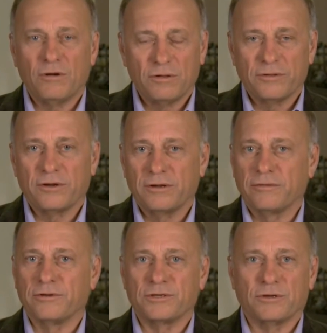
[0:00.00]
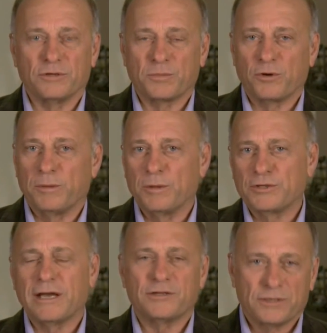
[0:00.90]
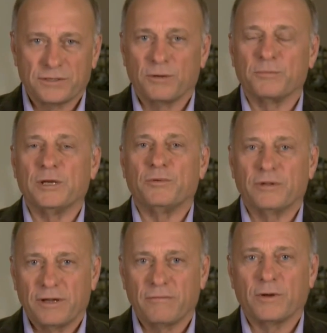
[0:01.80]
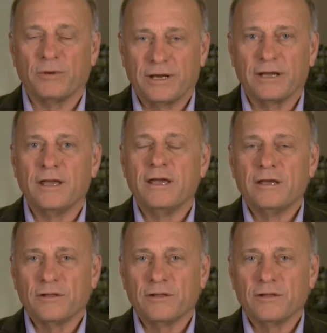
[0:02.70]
all of their health insurance premiums, not just some people, everybody.